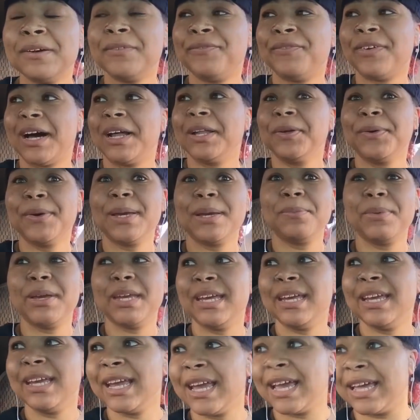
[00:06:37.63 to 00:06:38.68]
following
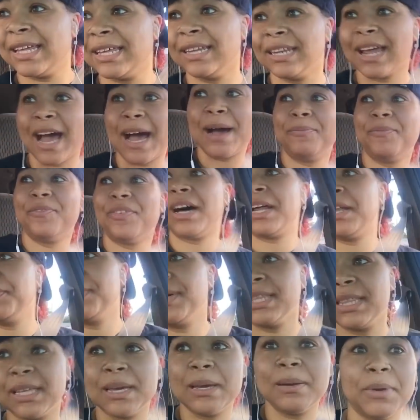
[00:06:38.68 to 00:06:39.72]
me, and I'm
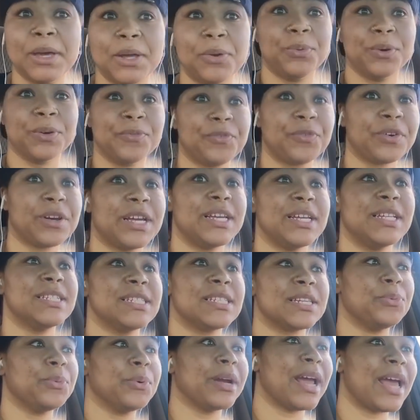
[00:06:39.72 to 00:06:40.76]
following them, and we're
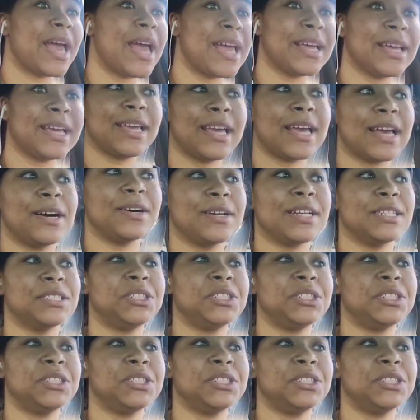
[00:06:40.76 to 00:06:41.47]
friends and we're hanging out.